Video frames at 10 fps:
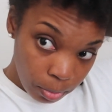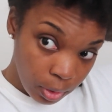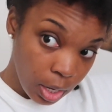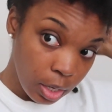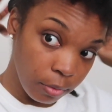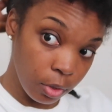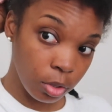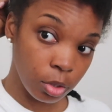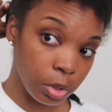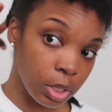Not even
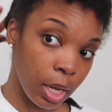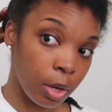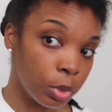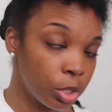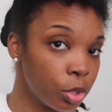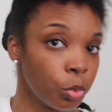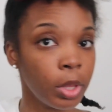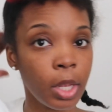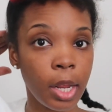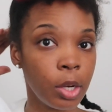gonna do a tight one, just
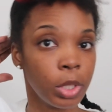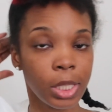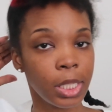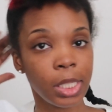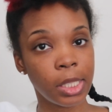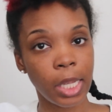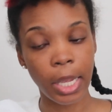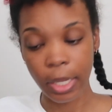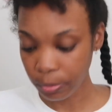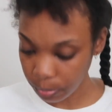one that I know is gonna
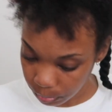stay.